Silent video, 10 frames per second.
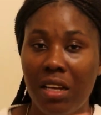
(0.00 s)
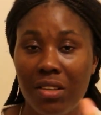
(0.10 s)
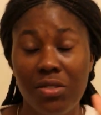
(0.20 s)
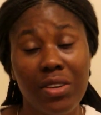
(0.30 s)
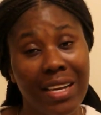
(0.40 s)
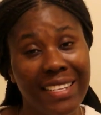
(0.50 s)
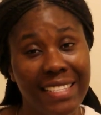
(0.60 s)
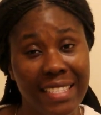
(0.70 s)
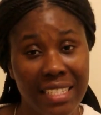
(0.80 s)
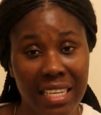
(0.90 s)
As you can
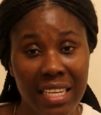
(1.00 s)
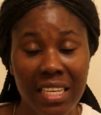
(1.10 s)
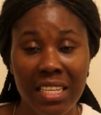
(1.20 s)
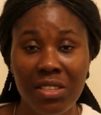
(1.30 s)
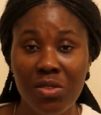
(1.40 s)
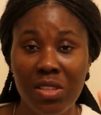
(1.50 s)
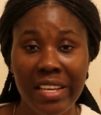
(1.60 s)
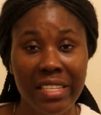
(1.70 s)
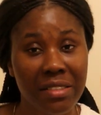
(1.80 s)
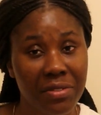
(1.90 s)
see in
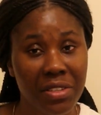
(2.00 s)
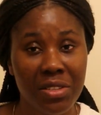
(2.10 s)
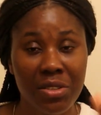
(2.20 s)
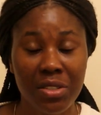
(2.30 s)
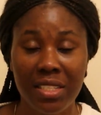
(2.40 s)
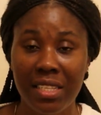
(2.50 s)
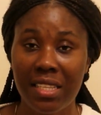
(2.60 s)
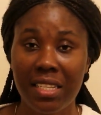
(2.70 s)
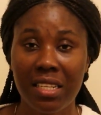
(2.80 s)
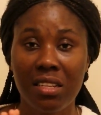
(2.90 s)
today's video, the
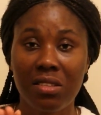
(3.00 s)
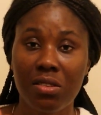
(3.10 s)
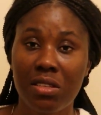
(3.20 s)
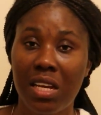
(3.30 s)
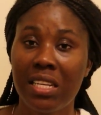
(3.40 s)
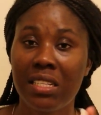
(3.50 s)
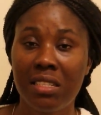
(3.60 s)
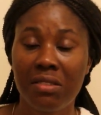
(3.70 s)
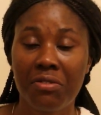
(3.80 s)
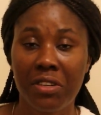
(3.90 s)
setting is totally
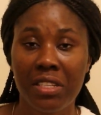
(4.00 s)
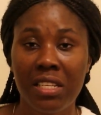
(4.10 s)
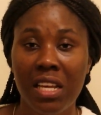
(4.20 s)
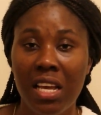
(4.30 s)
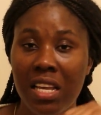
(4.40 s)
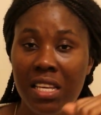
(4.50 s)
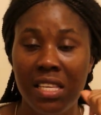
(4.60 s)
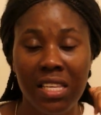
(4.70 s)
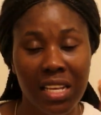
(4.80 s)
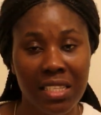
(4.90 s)
different.
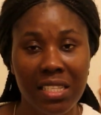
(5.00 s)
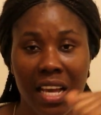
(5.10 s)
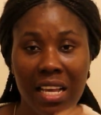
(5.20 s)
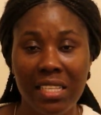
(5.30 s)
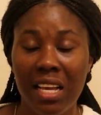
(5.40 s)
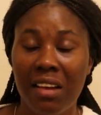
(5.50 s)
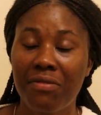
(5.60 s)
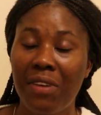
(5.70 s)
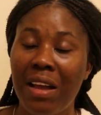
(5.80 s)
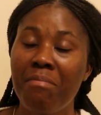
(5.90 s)
Yes guys,
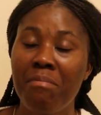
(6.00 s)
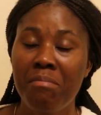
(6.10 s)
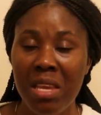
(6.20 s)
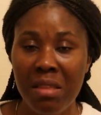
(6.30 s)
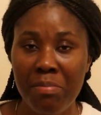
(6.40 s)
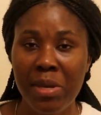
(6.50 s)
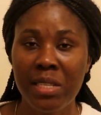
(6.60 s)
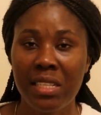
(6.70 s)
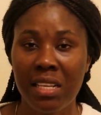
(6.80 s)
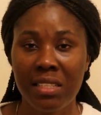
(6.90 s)
I mean
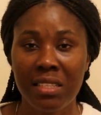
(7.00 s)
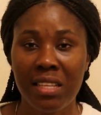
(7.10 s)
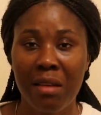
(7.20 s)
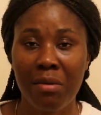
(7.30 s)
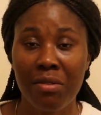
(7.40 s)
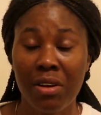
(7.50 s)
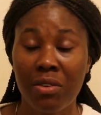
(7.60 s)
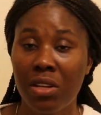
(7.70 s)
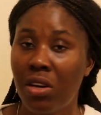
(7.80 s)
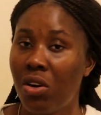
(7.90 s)
business this time
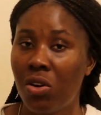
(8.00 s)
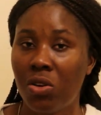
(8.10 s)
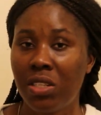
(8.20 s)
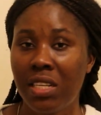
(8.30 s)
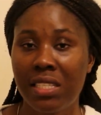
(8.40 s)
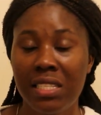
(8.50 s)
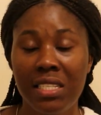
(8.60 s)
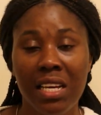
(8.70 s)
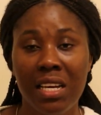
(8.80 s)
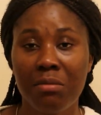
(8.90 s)
around.
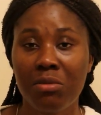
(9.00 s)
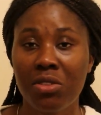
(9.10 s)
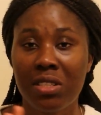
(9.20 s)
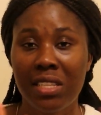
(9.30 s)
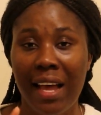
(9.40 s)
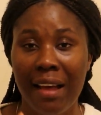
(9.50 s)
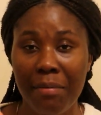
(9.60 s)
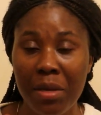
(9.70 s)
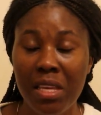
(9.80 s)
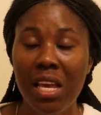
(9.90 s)
Honestly, I am not
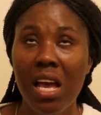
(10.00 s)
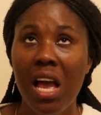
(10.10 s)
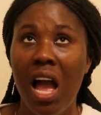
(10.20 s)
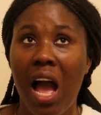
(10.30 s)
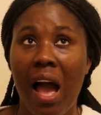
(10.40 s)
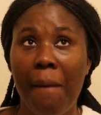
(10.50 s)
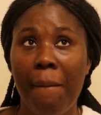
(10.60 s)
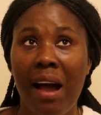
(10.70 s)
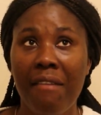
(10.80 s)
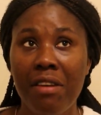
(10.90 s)
happy. I'm
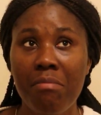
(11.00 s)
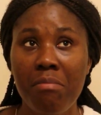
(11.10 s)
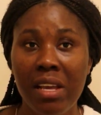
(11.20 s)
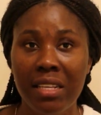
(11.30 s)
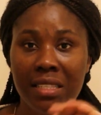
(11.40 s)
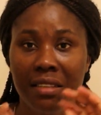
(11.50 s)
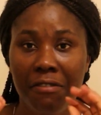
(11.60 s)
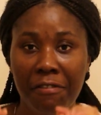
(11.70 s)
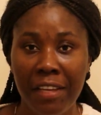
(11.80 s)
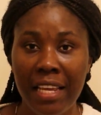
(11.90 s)
having mixed
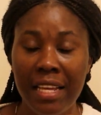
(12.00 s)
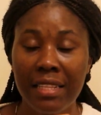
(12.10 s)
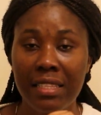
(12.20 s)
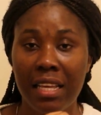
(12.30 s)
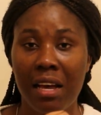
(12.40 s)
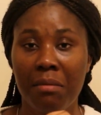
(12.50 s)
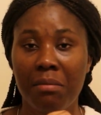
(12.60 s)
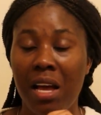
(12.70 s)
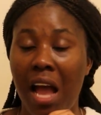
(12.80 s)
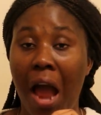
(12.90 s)
feelings.
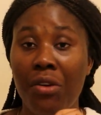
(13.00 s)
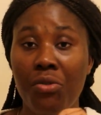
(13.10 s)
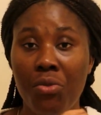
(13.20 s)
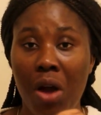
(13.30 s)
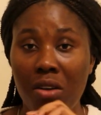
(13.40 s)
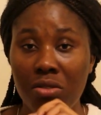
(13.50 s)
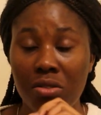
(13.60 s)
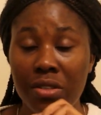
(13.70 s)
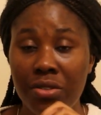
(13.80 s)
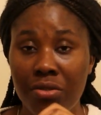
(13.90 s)
I don't know how to
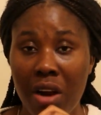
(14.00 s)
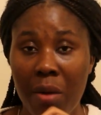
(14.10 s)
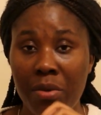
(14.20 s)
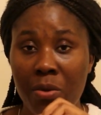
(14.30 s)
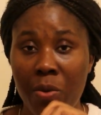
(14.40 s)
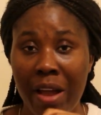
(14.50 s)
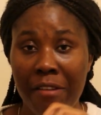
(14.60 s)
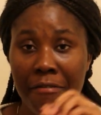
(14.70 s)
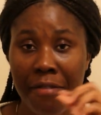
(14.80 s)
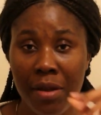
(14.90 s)
describe the way I
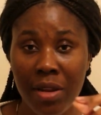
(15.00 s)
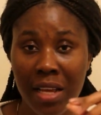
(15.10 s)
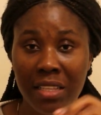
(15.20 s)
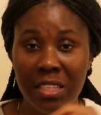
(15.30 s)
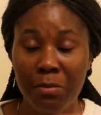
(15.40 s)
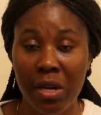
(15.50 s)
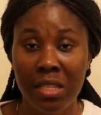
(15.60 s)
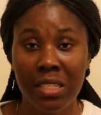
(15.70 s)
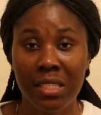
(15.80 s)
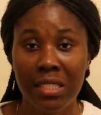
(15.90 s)
feel at this
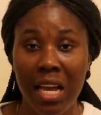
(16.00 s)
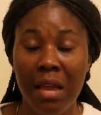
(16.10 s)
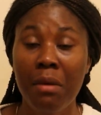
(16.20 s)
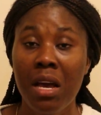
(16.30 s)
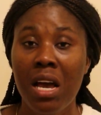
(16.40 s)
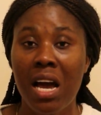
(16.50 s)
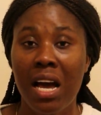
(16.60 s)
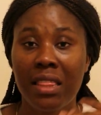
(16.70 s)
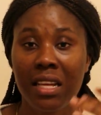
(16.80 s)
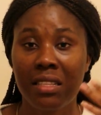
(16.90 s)
point in time,
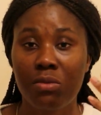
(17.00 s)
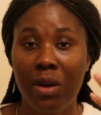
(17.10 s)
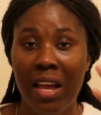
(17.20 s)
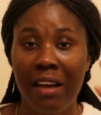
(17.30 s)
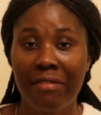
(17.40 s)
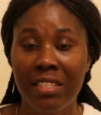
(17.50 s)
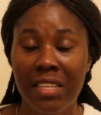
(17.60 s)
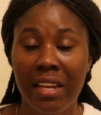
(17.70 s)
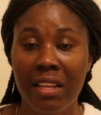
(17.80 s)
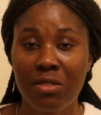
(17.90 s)
and that is why I have
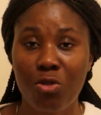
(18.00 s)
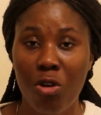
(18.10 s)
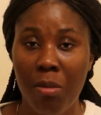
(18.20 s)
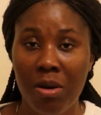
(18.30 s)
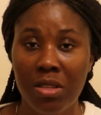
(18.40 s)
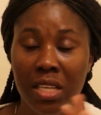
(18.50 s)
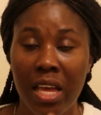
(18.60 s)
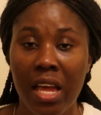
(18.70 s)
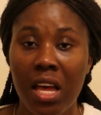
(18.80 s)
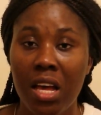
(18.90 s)
decided to come out
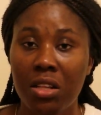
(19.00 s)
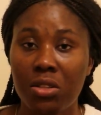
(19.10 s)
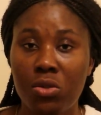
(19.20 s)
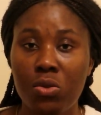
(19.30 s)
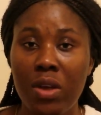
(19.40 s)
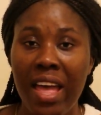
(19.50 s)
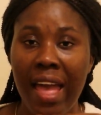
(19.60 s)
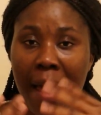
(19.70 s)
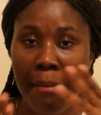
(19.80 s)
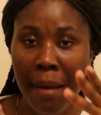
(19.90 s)
here to
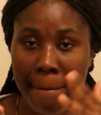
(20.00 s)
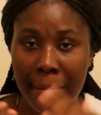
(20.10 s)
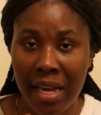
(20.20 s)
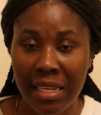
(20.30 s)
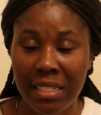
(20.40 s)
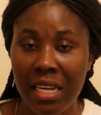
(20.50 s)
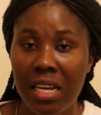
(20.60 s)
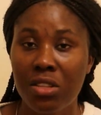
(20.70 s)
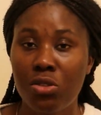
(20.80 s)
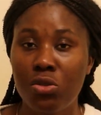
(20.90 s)
air my mind,
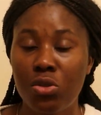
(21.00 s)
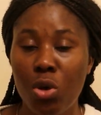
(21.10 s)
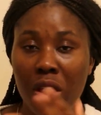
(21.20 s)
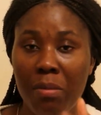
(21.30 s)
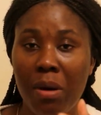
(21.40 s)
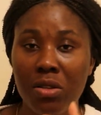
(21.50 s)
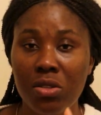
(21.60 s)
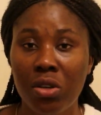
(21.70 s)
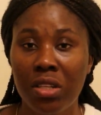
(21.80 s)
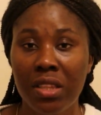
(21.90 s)
to talk about
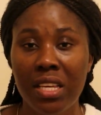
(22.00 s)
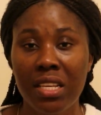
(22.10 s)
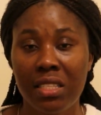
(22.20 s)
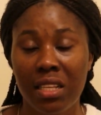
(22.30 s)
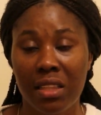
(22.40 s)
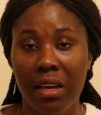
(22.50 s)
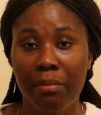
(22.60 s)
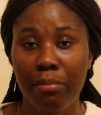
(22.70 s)
all the things that are